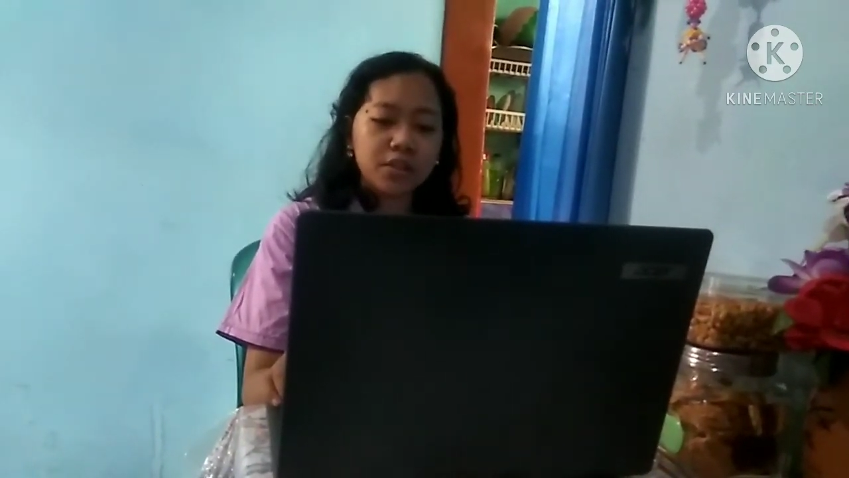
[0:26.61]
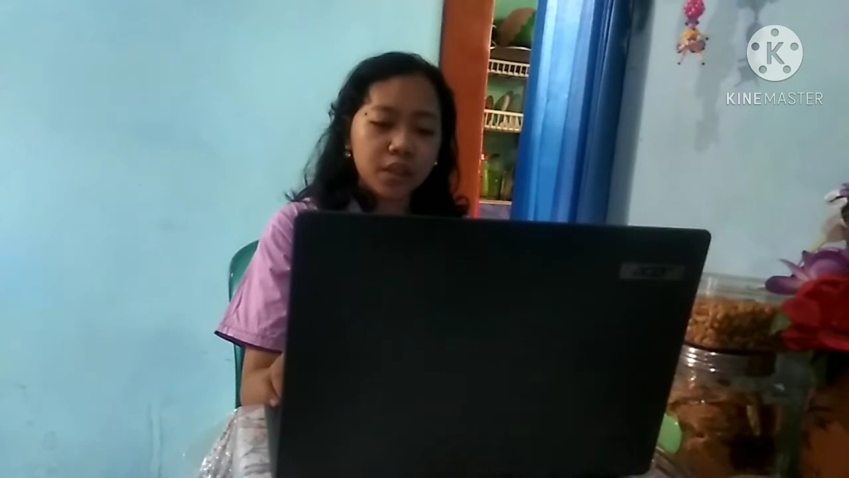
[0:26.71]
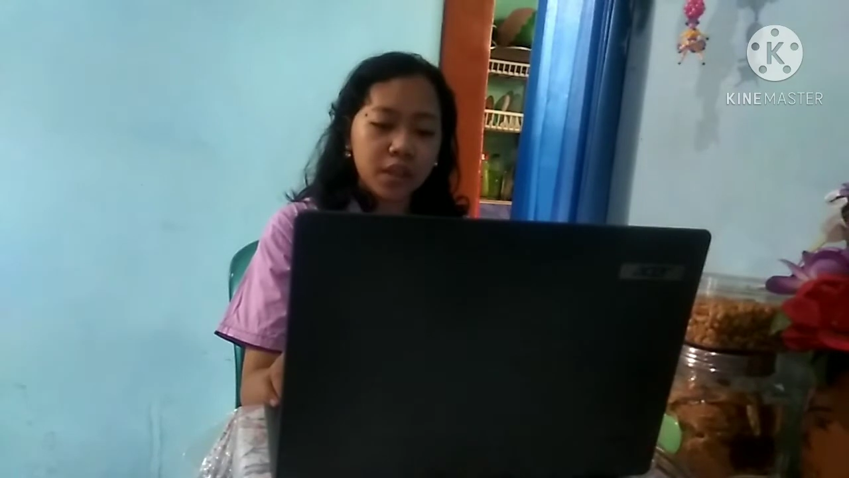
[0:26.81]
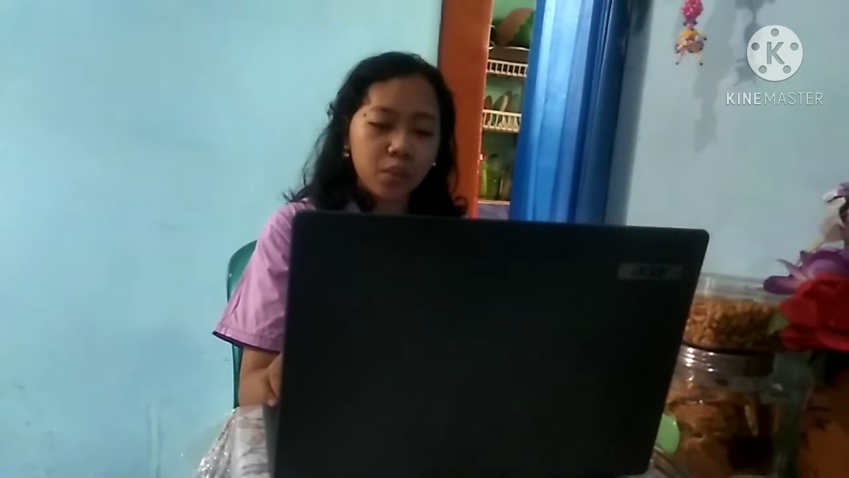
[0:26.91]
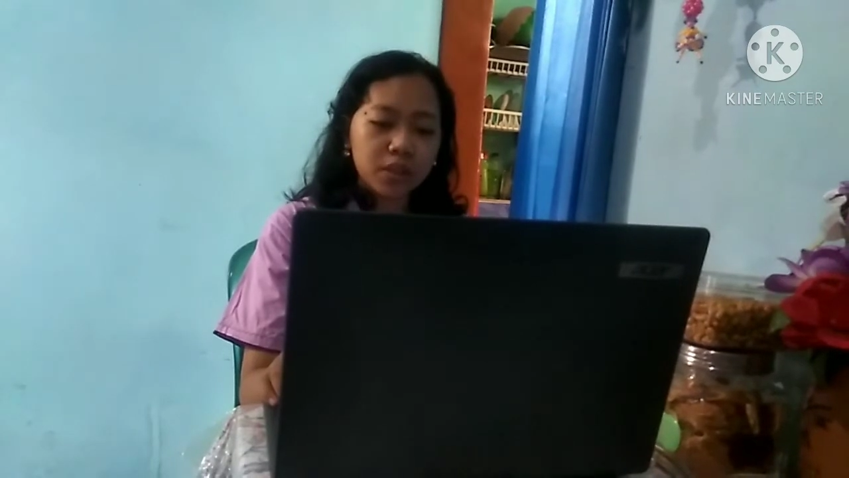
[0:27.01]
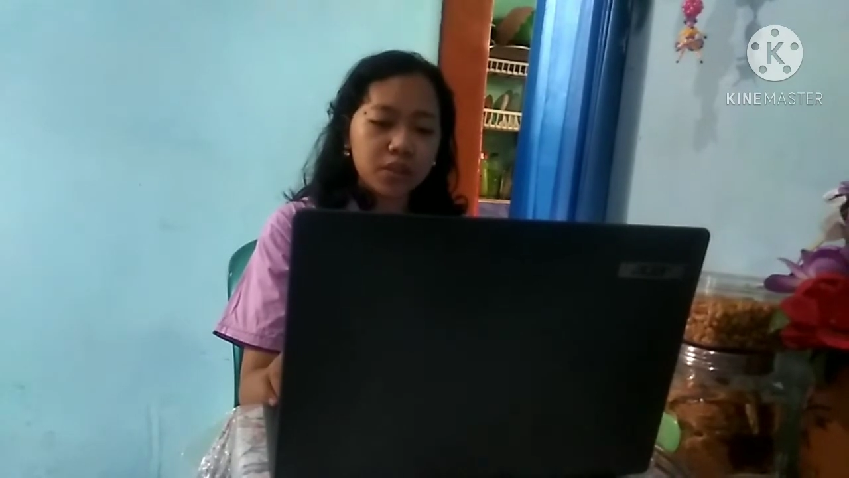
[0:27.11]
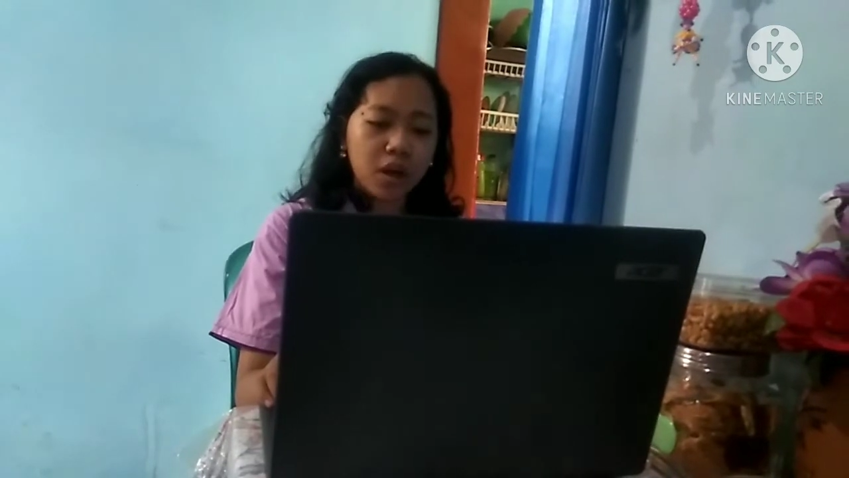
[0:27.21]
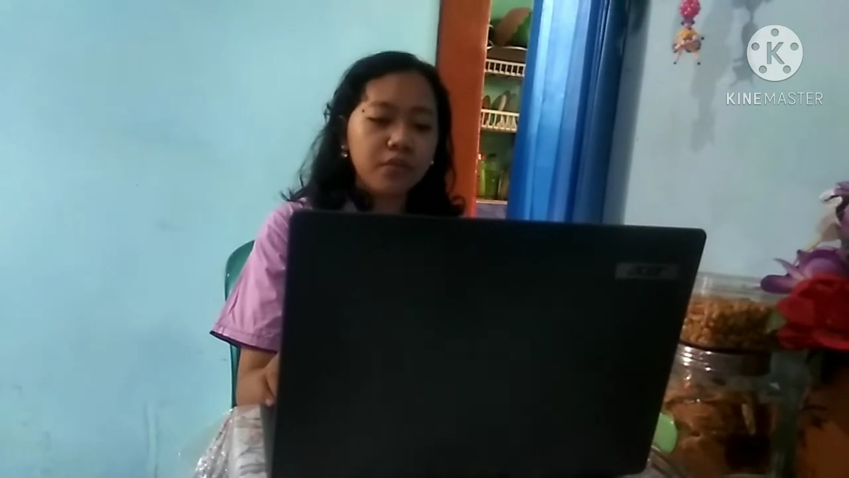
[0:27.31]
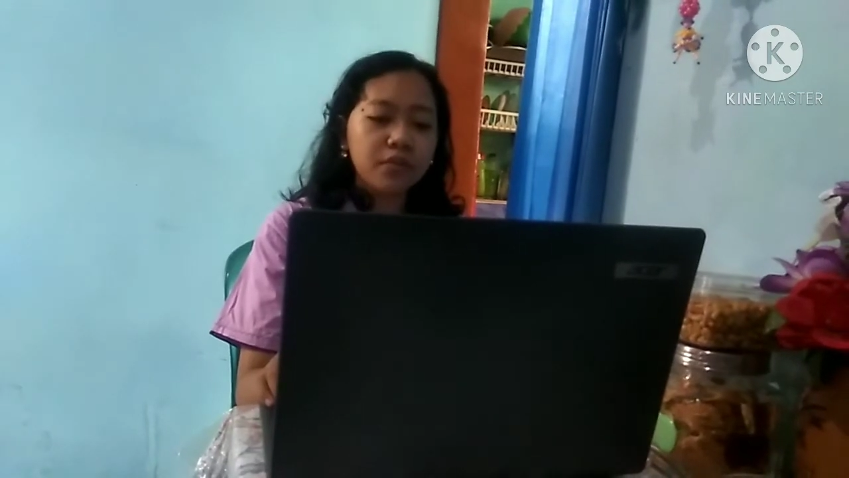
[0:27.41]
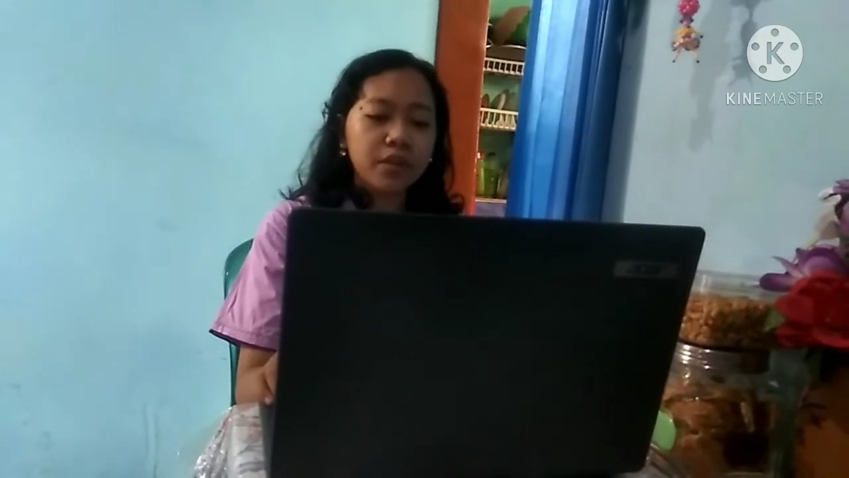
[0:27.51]
language
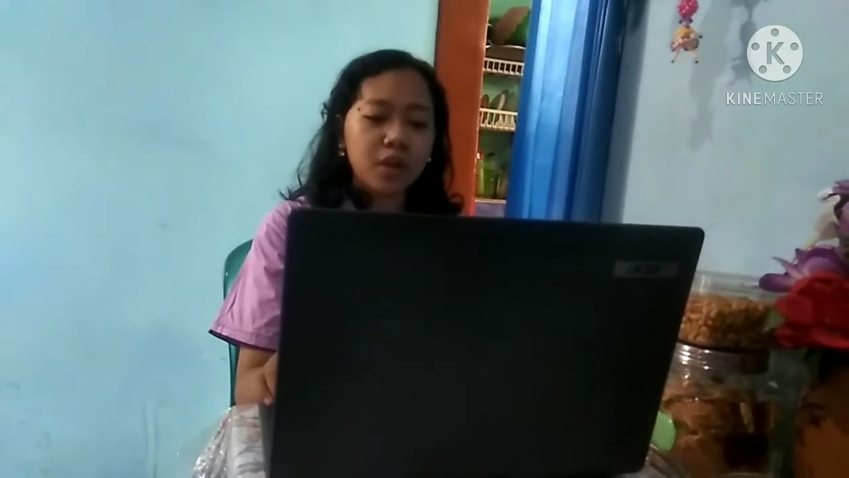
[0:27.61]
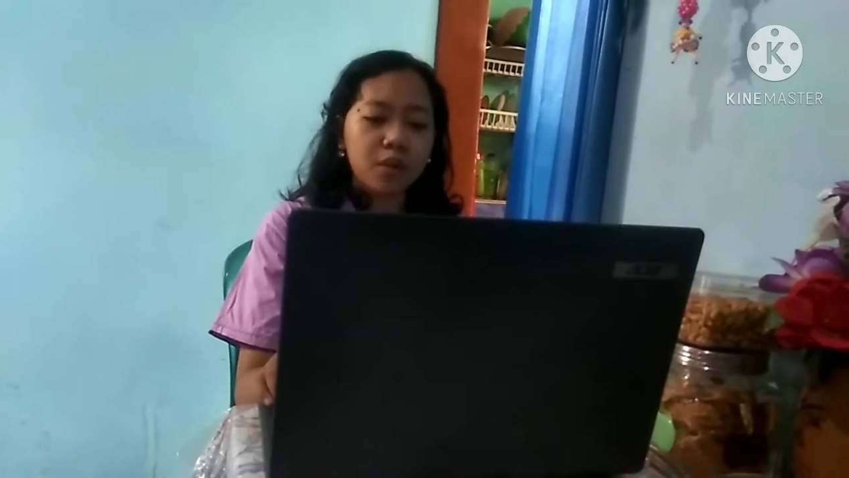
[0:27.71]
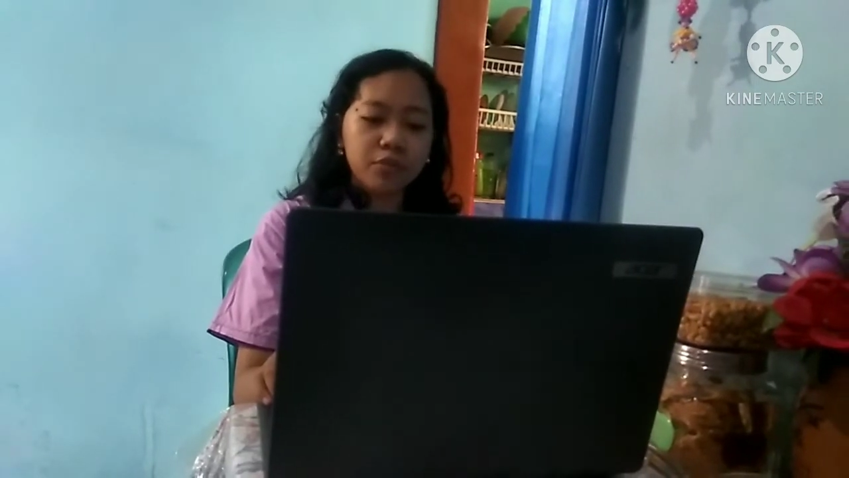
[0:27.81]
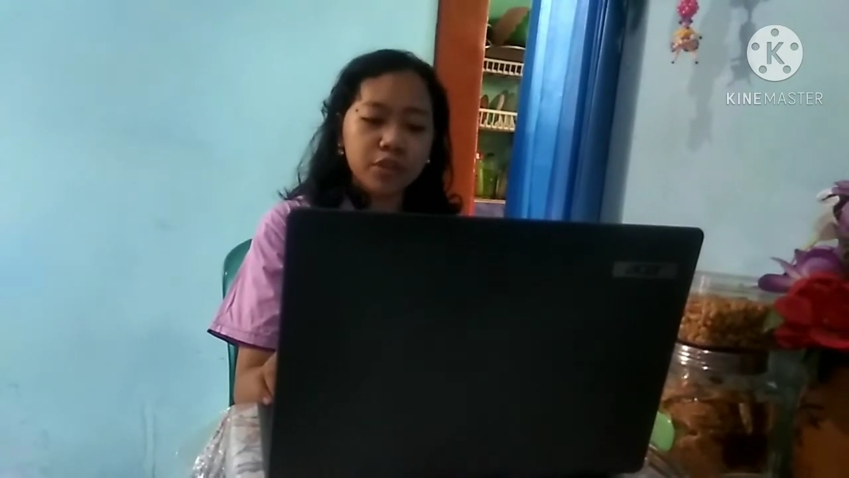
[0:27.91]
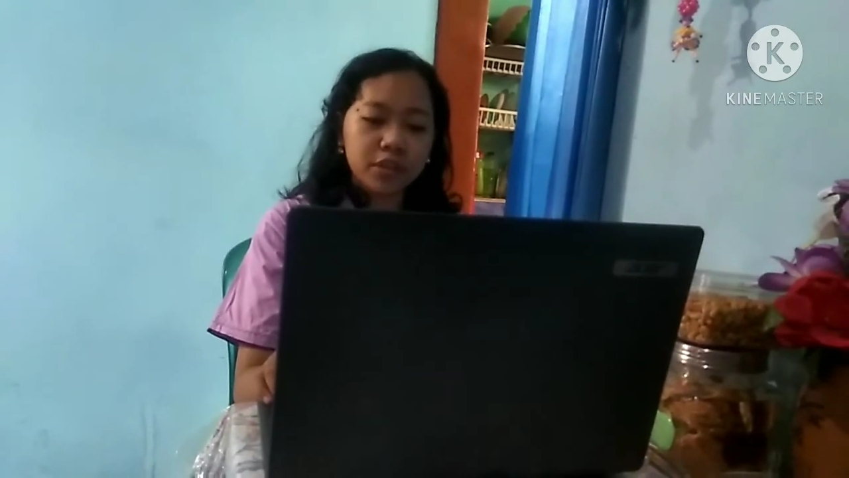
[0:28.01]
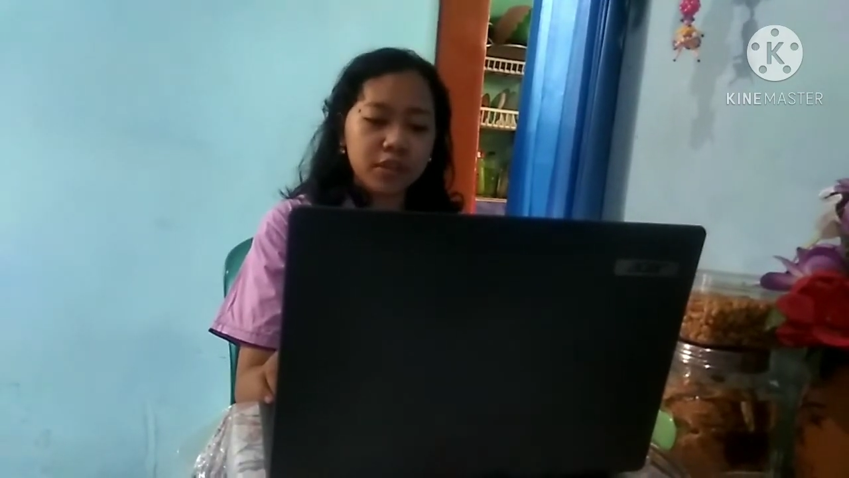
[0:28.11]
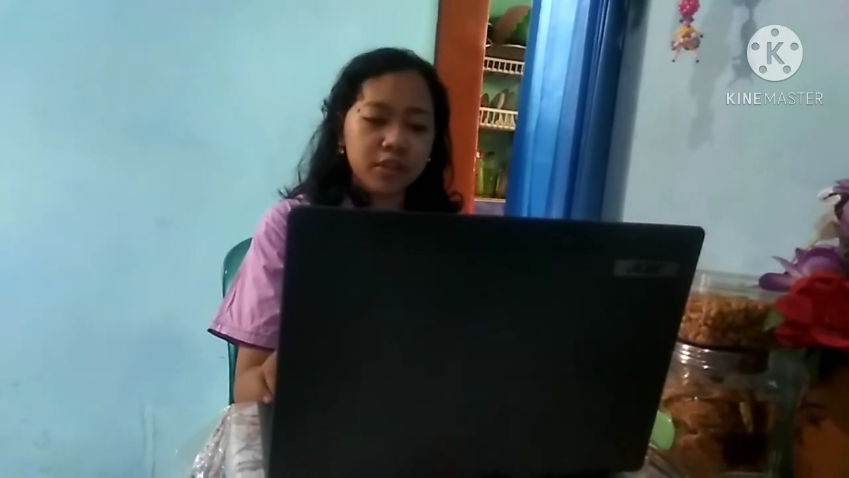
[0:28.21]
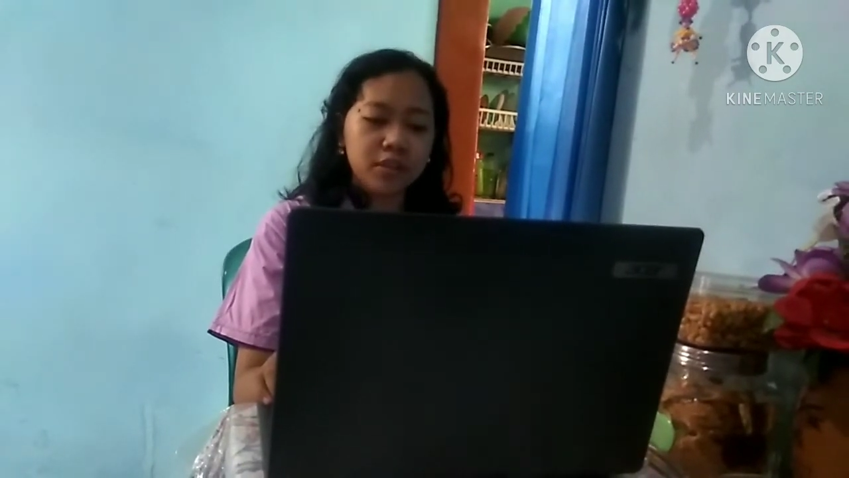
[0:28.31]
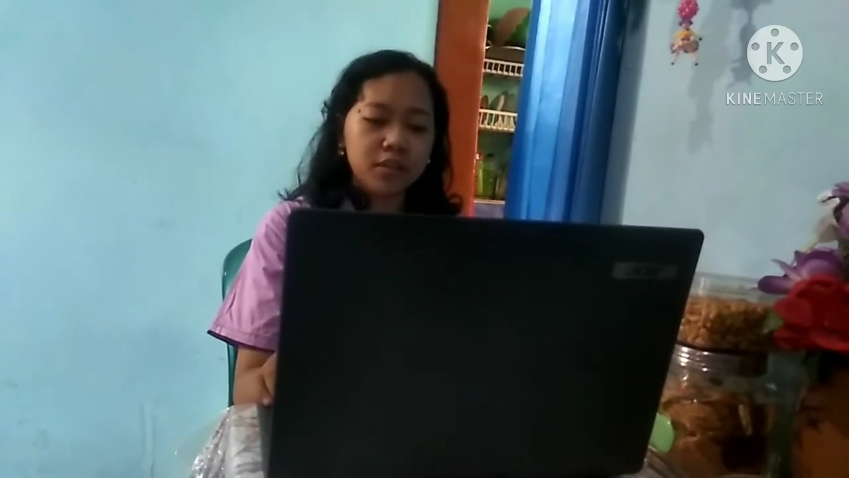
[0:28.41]
of their community,